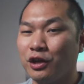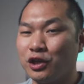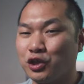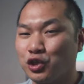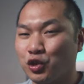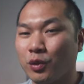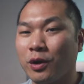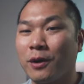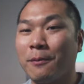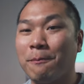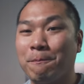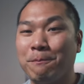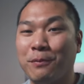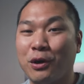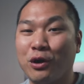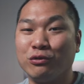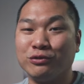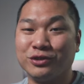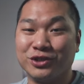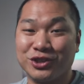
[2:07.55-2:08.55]
So on
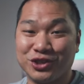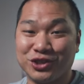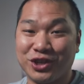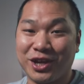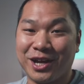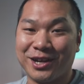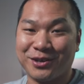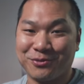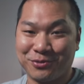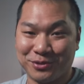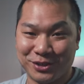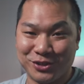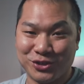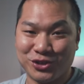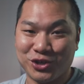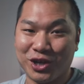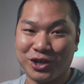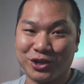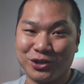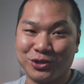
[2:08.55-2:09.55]
bone stock with the
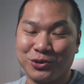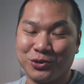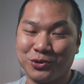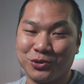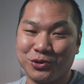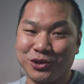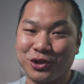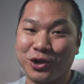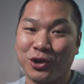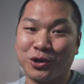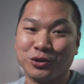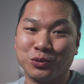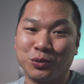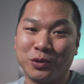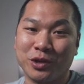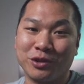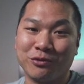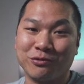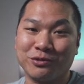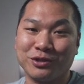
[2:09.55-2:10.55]
stock cooler, the
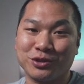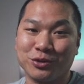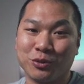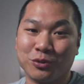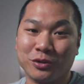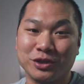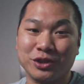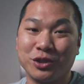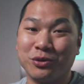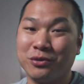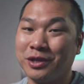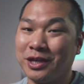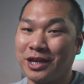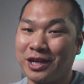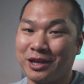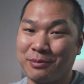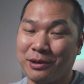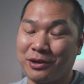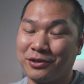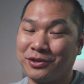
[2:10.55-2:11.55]
R23 score is only
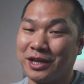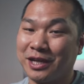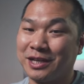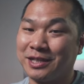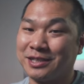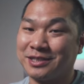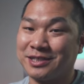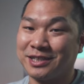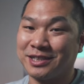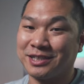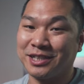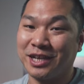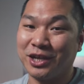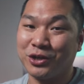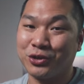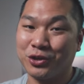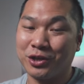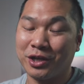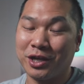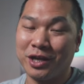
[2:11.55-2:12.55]
at about
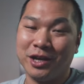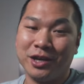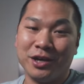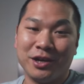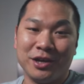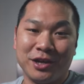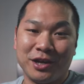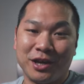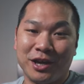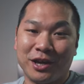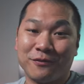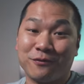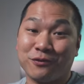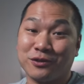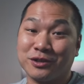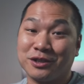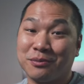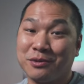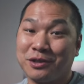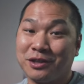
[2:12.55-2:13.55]
9600. And
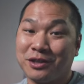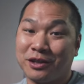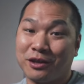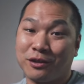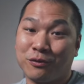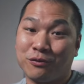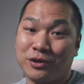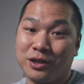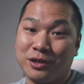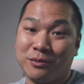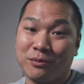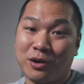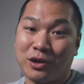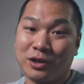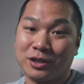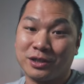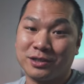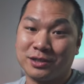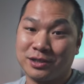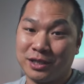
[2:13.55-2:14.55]
for something like
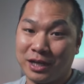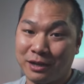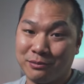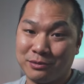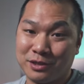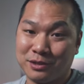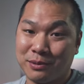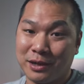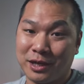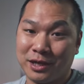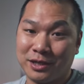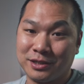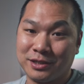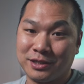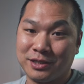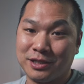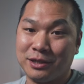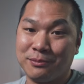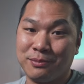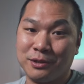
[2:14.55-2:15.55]
3DMark's TimeSpy's
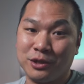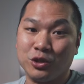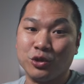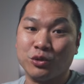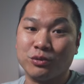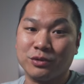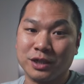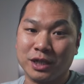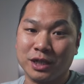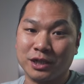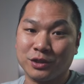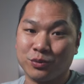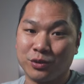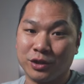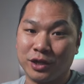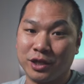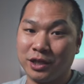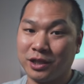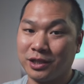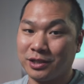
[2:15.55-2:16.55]
CPU test, we're
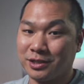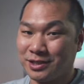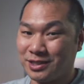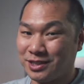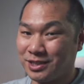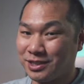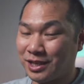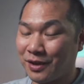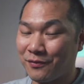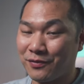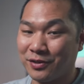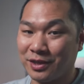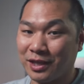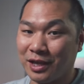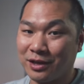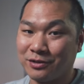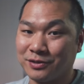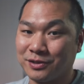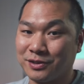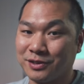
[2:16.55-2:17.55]
hitting
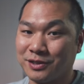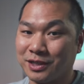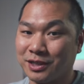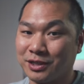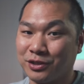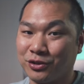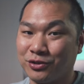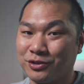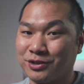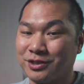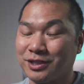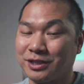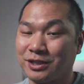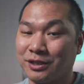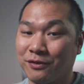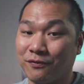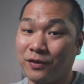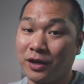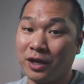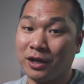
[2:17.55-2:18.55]

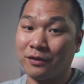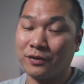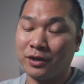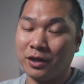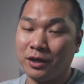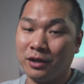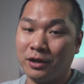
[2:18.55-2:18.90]
7,665.